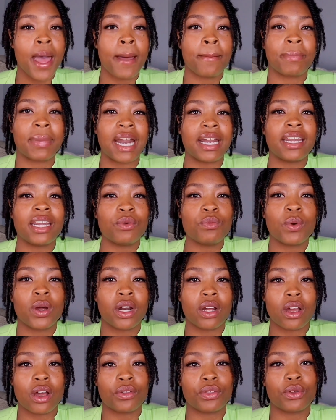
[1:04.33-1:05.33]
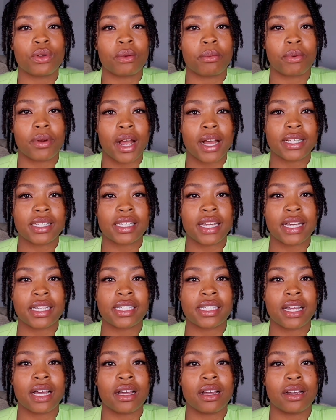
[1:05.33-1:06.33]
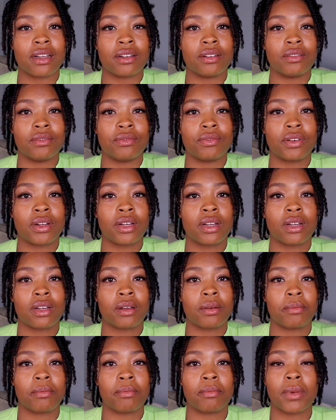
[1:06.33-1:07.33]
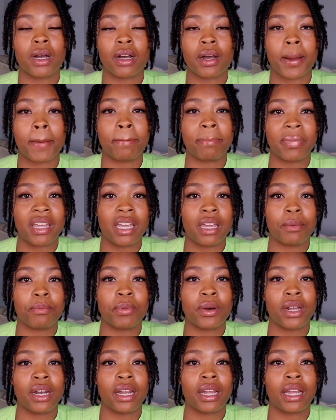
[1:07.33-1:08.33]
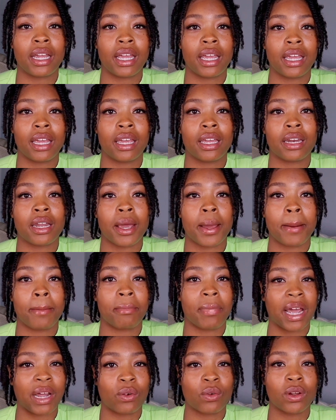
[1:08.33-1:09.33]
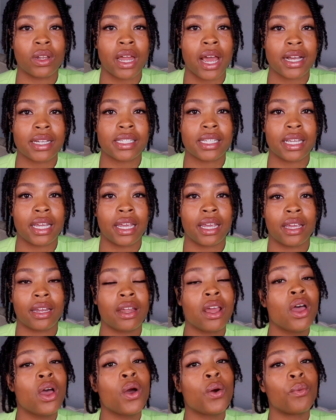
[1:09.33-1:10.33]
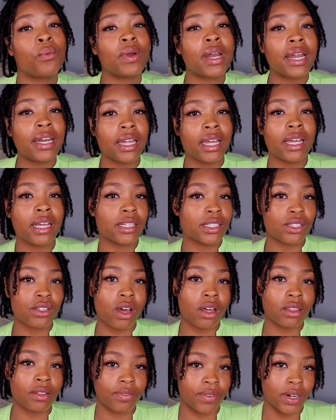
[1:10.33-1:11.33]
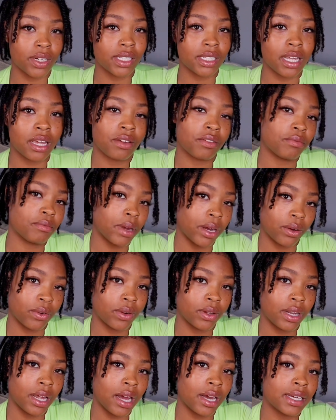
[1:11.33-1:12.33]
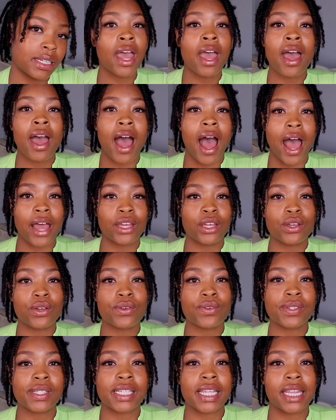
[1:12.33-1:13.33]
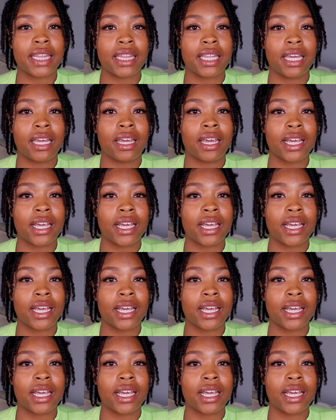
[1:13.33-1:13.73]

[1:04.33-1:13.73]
but I didn't want to go through the process of me putting in micro locks again. When I did install the first set of micro locks, I used the